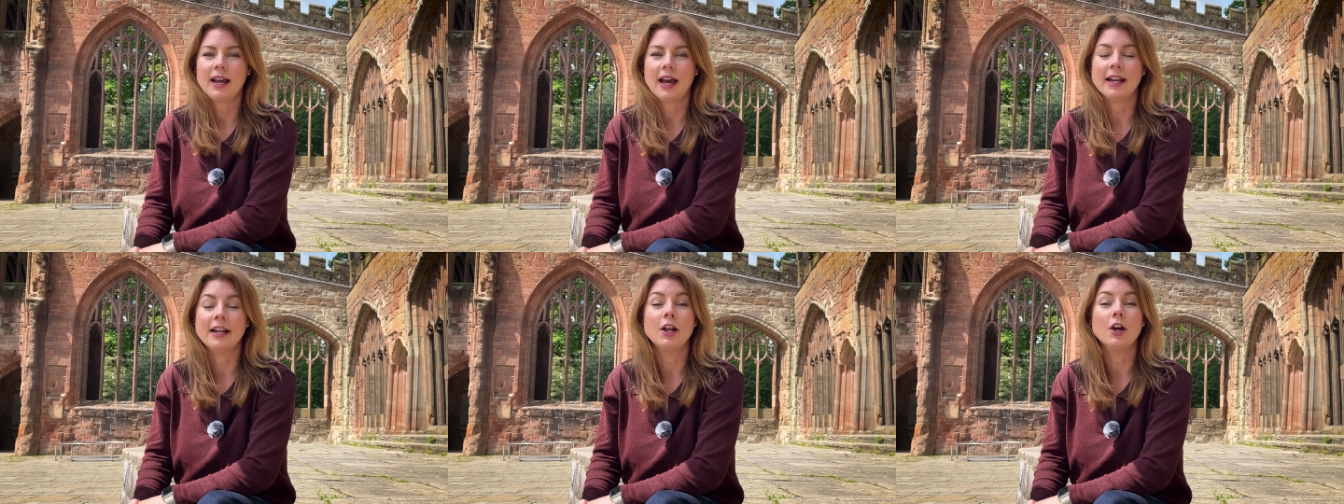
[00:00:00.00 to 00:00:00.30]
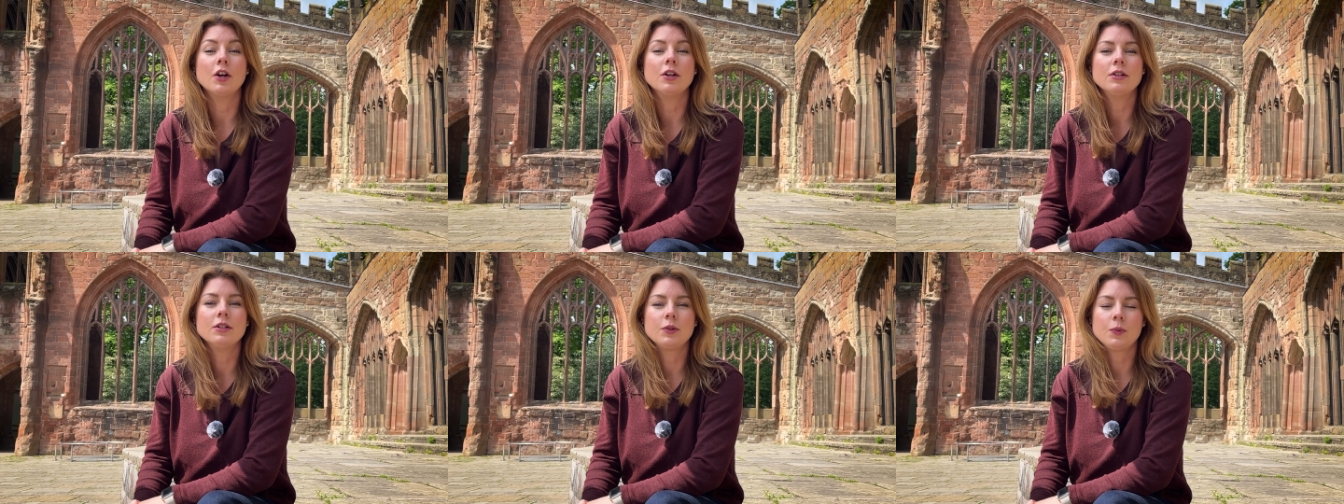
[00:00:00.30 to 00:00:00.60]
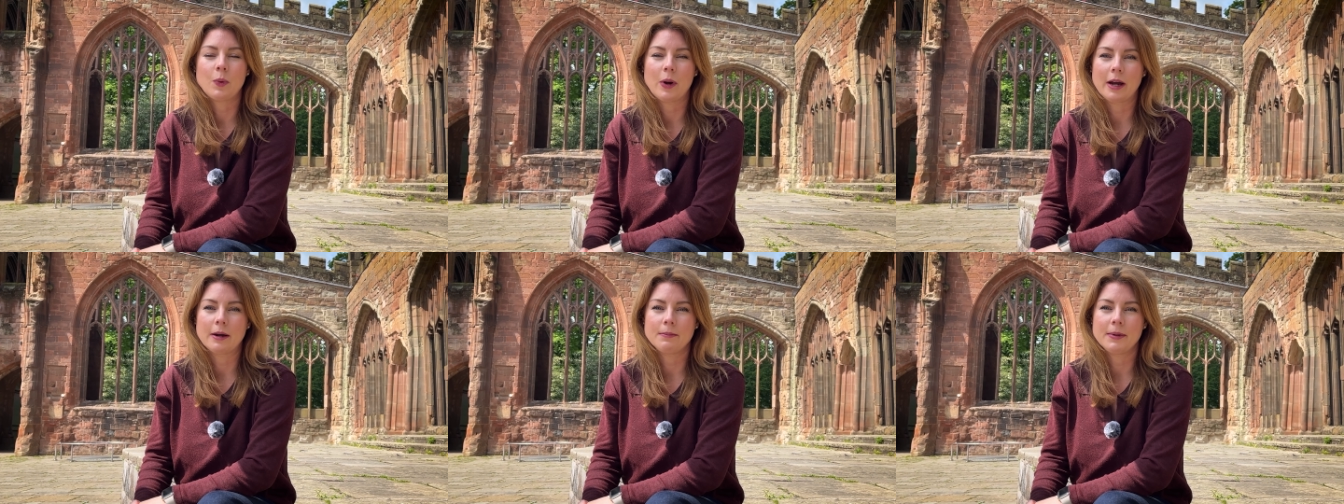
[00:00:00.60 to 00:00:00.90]
and
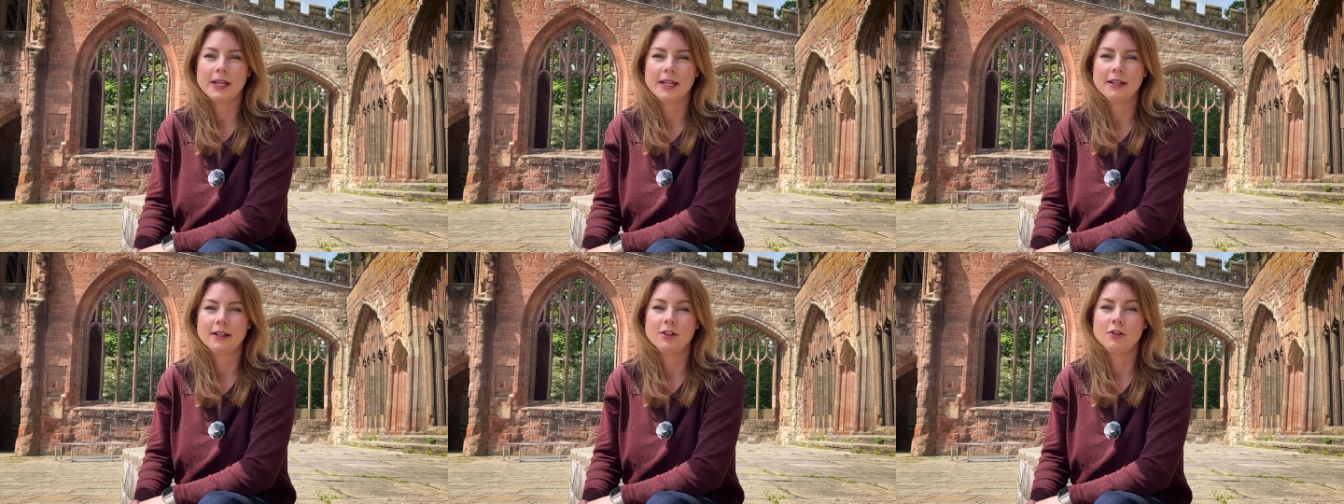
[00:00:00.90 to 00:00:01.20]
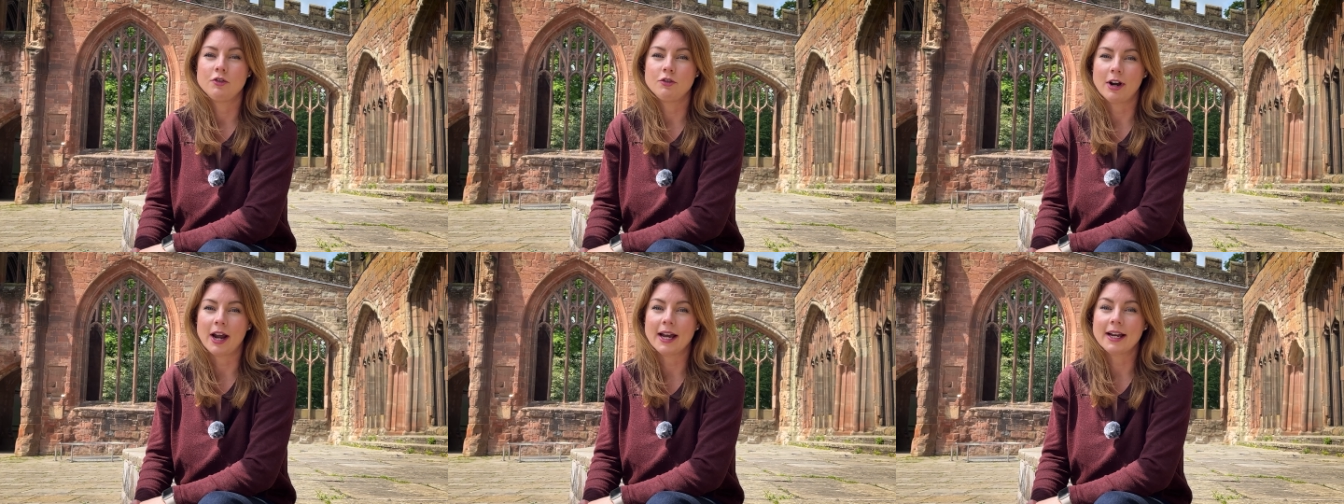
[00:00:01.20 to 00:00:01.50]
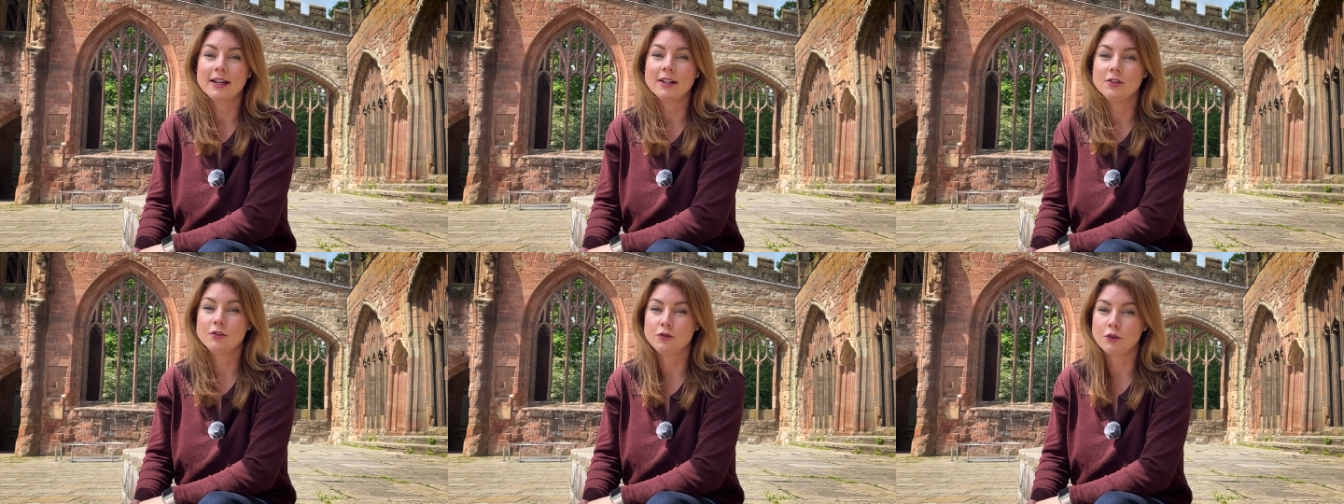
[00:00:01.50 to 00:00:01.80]
underwhelming
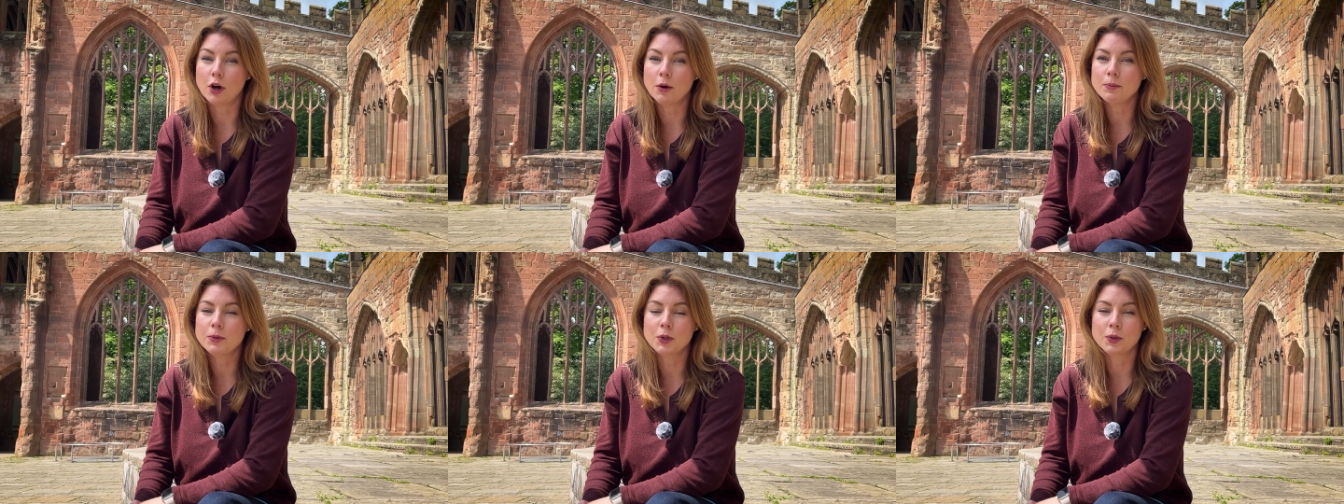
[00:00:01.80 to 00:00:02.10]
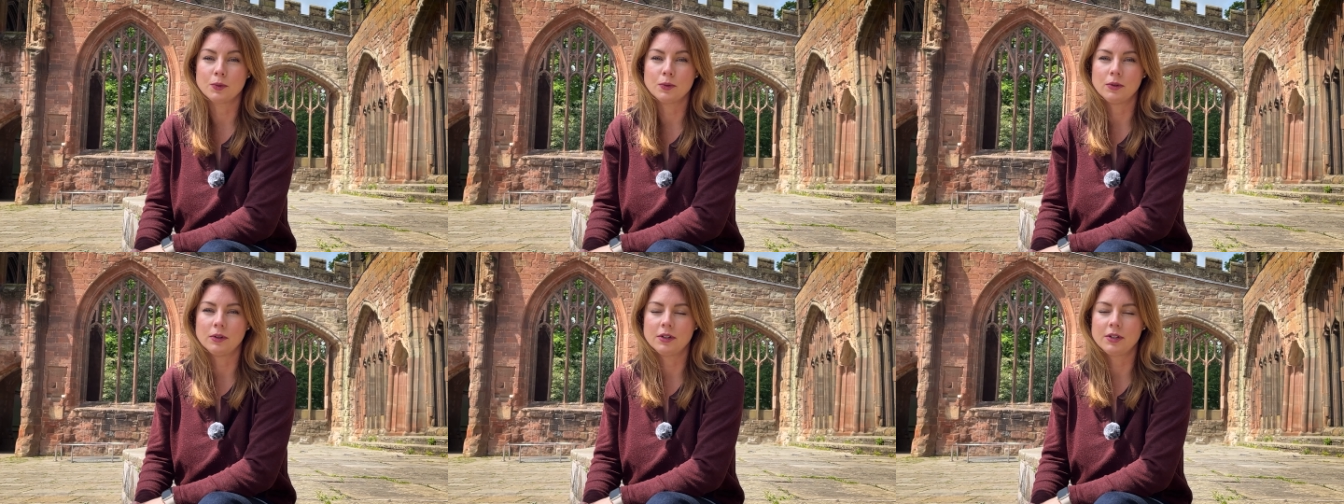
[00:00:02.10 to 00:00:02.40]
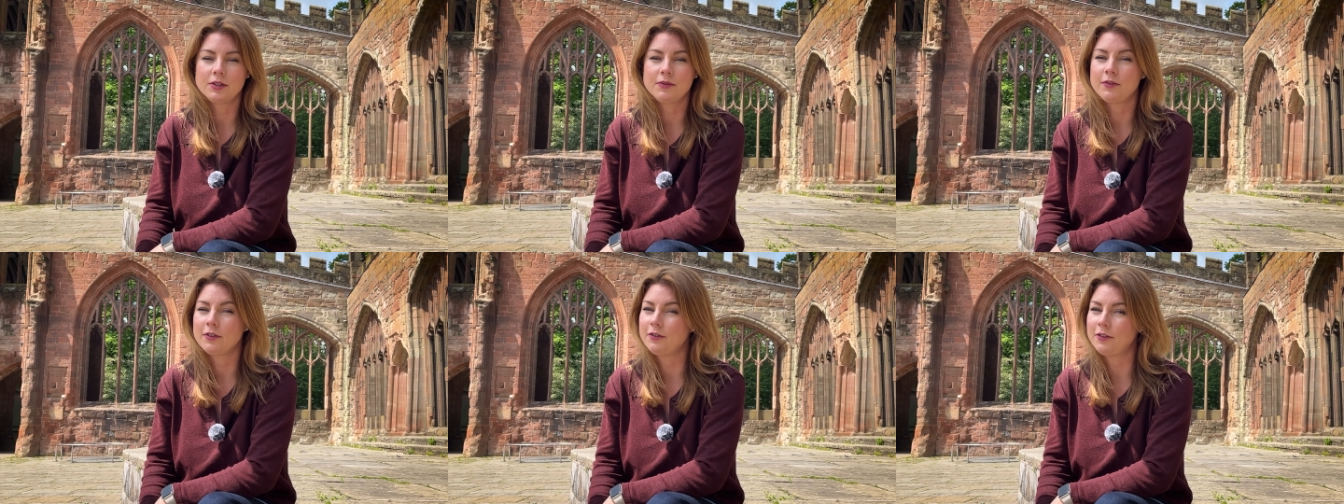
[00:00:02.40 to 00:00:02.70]
drag and drop
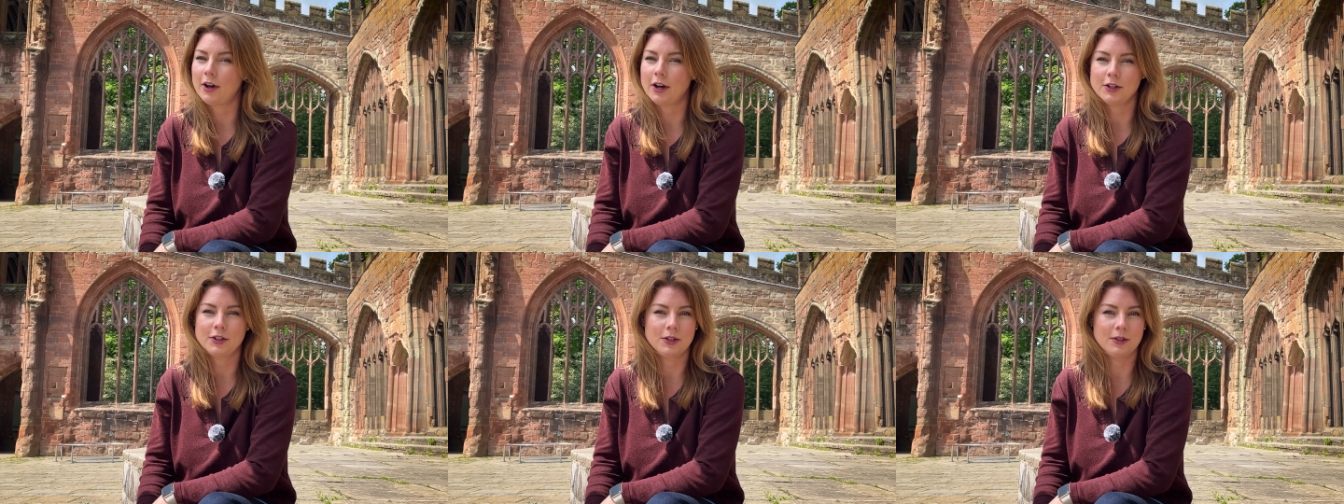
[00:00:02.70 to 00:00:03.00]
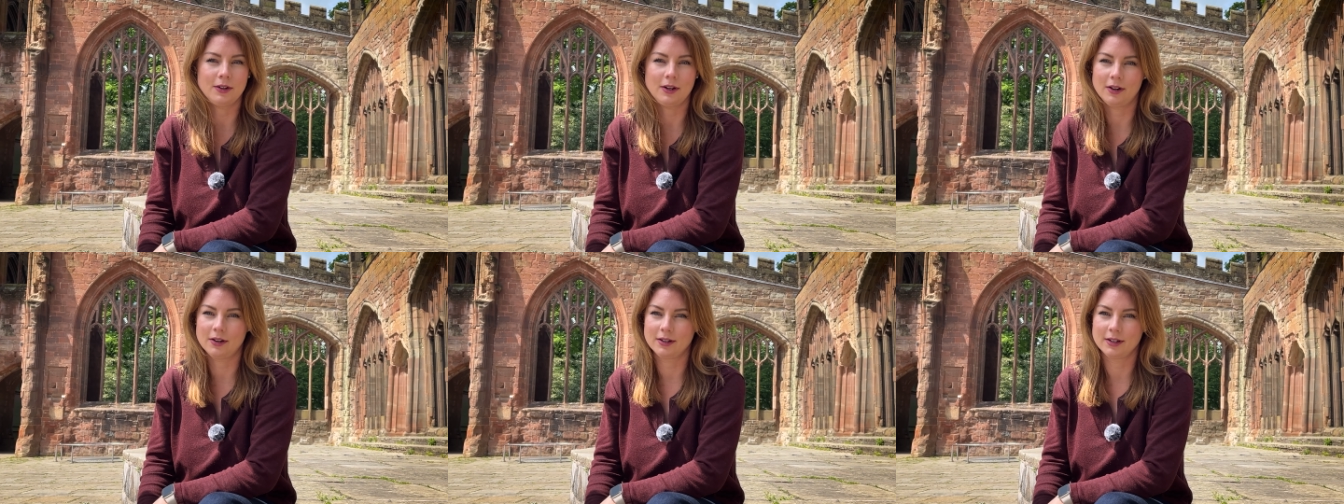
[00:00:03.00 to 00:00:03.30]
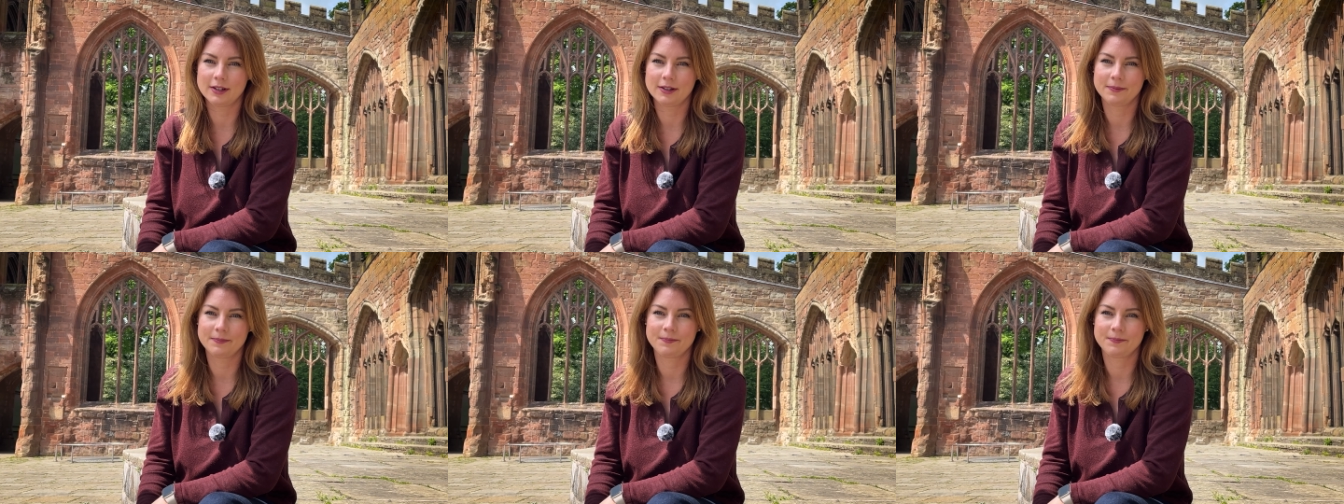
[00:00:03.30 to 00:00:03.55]
tools for far too long.